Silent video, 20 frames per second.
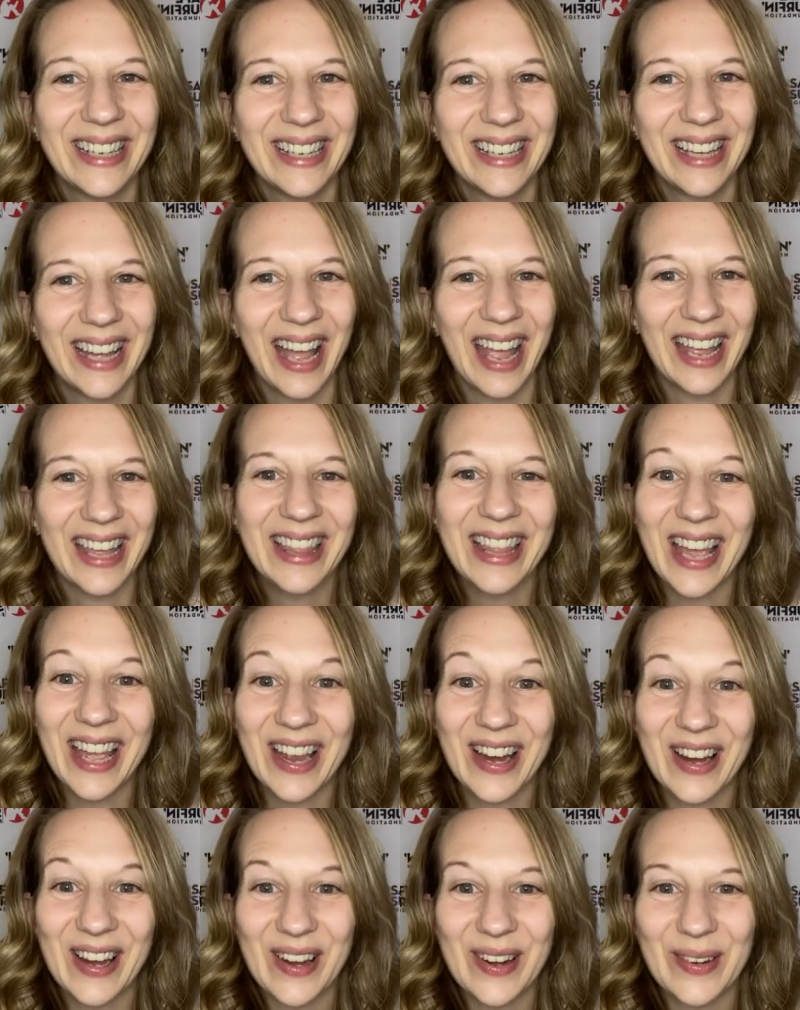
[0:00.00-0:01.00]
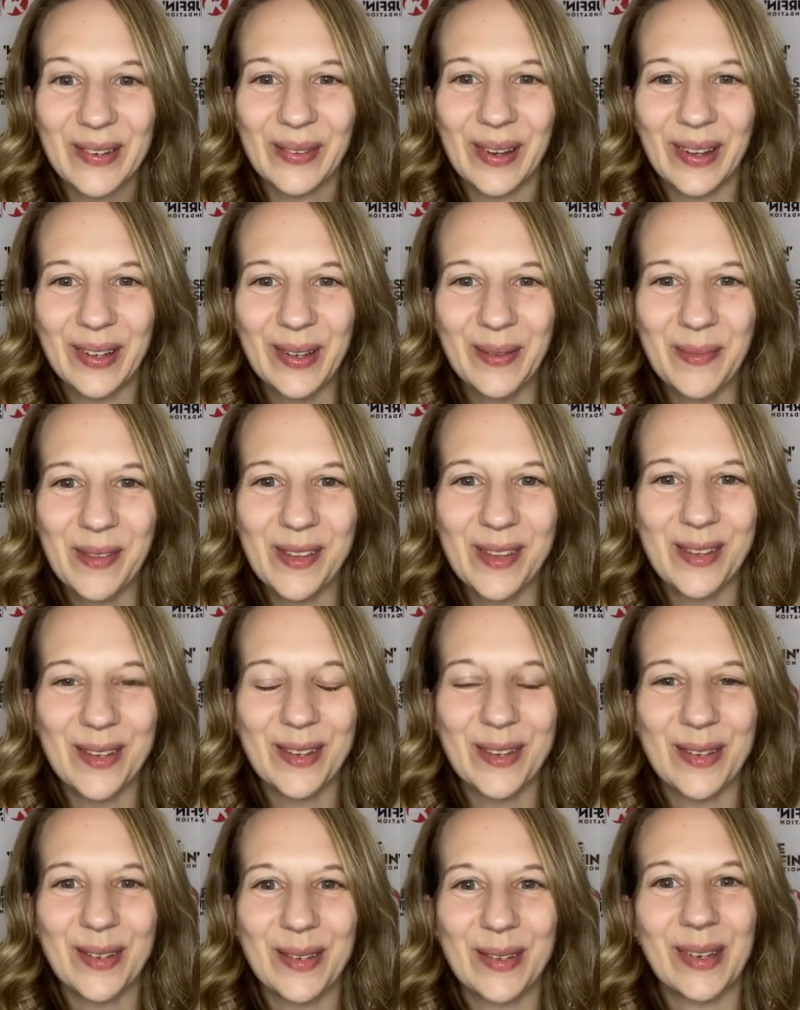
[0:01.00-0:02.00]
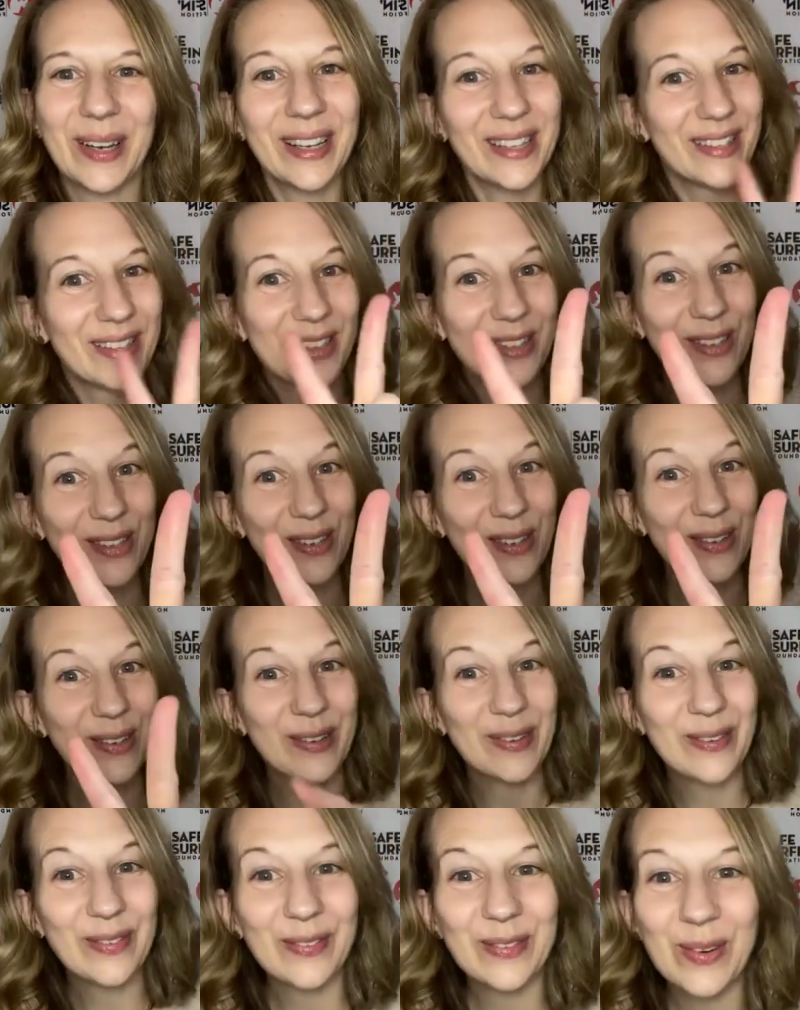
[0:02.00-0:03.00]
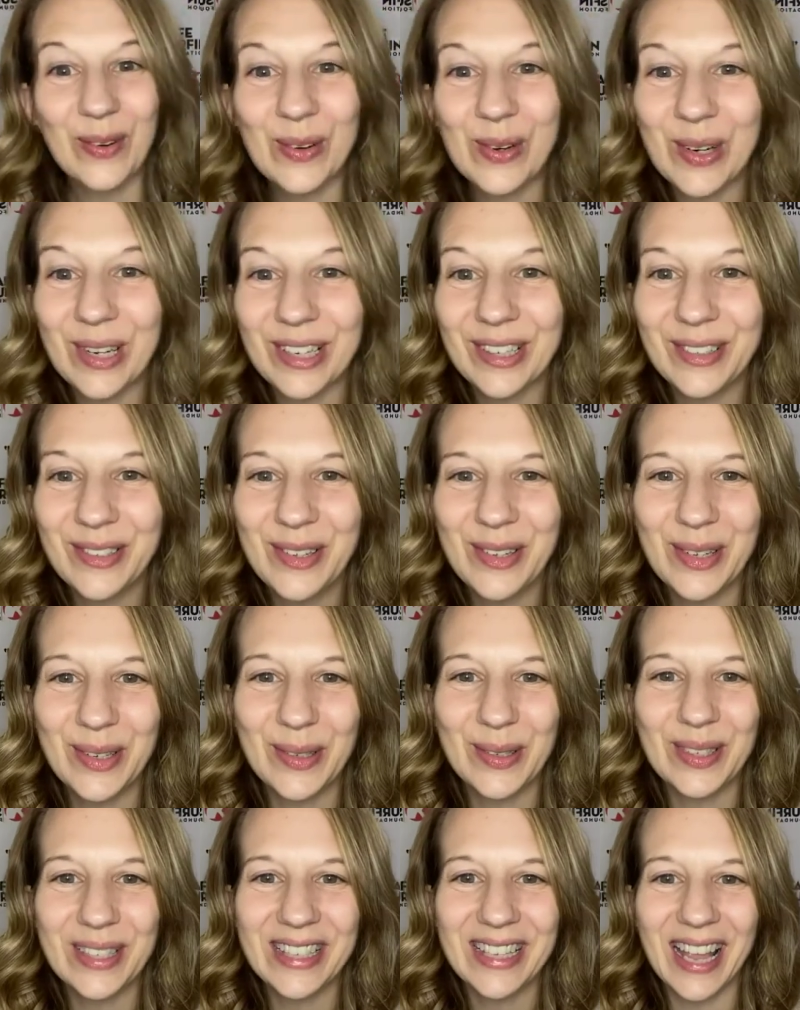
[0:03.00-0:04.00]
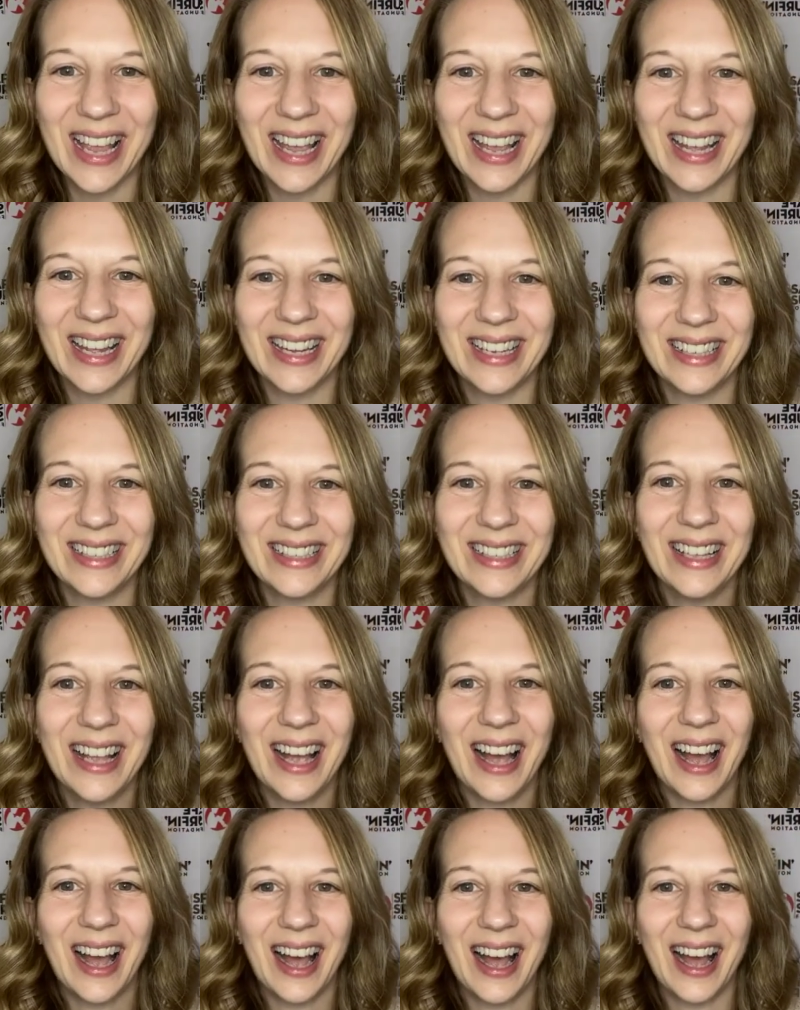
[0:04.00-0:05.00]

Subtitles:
Hey there, welcome to 2 for Tuesday.